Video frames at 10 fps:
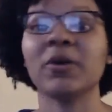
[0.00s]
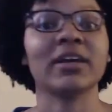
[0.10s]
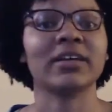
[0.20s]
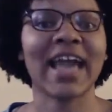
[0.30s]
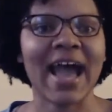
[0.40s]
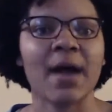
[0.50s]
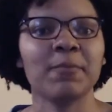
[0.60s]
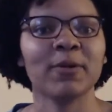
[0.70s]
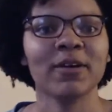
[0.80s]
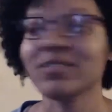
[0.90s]

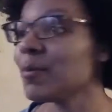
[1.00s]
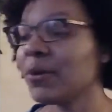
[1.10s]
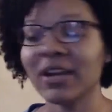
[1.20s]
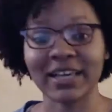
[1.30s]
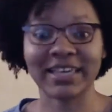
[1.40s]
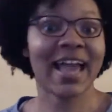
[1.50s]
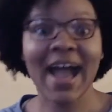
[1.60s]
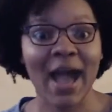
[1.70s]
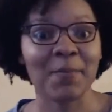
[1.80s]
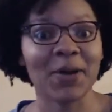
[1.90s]
Gap. To put a
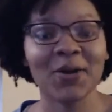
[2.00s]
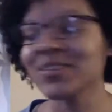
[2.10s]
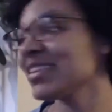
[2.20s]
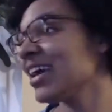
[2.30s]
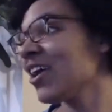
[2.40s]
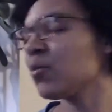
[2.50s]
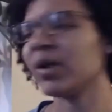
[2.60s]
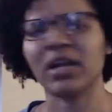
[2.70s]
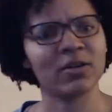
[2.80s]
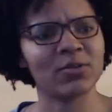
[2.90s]
Gap. I was like, or
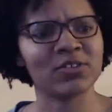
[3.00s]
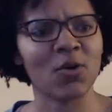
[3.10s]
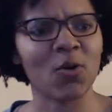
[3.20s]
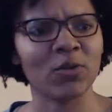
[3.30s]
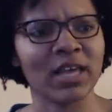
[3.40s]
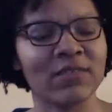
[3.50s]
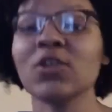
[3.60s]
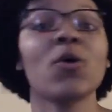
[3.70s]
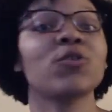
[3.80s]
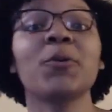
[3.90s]
wait, or was it an Old Navy?
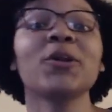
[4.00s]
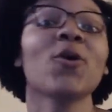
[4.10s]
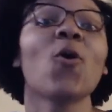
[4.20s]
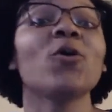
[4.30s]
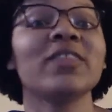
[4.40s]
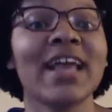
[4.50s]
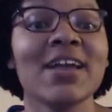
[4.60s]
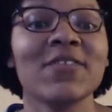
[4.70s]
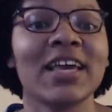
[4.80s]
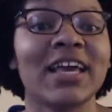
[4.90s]
No, to put an Old
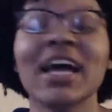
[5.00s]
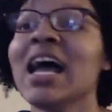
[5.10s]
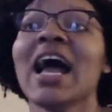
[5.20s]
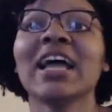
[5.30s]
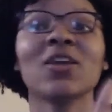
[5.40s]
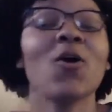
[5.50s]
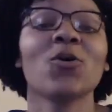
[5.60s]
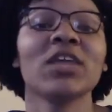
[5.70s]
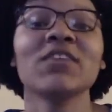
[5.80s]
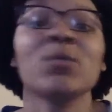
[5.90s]
Navy, and the Old
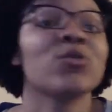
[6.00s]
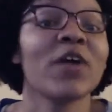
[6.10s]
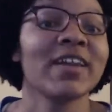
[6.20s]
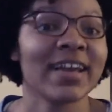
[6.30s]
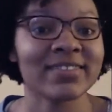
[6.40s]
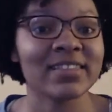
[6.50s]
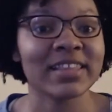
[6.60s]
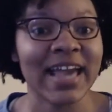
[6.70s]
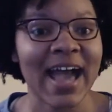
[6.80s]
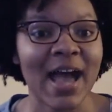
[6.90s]
Navy was right next to the
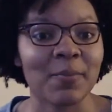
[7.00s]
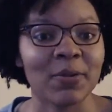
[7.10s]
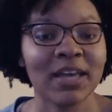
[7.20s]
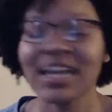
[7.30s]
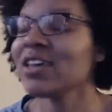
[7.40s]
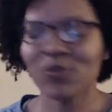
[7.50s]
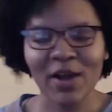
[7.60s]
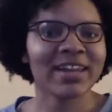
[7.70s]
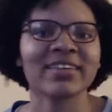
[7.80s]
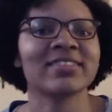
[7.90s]
Gap. Is right
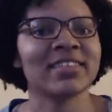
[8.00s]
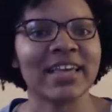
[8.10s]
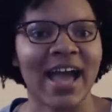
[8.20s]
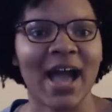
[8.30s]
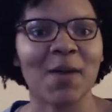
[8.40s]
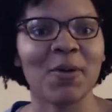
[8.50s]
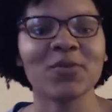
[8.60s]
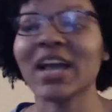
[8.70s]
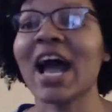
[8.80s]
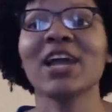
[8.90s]
next to the Gap. I was
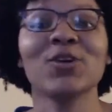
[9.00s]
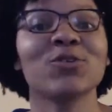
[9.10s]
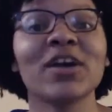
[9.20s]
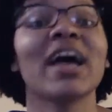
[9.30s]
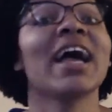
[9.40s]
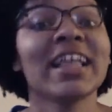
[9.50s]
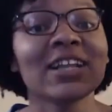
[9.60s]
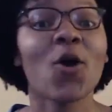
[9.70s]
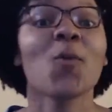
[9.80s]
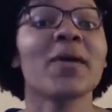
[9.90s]
like, how do you do? And
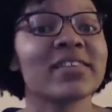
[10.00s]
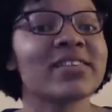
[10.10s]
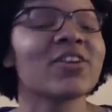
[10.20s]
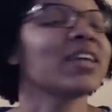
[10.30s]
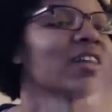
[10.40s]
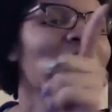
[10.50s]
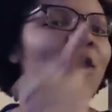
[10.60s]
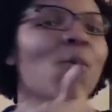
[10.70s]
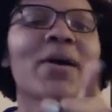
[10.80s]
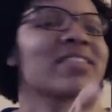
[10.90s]
they're owned by this. Are they not
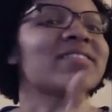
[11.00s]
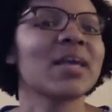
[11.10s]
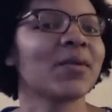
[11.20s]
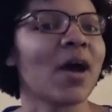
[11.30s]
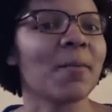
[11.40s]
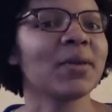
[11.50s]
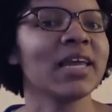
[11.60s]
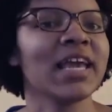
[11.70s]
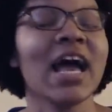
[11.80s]
owned by the same company?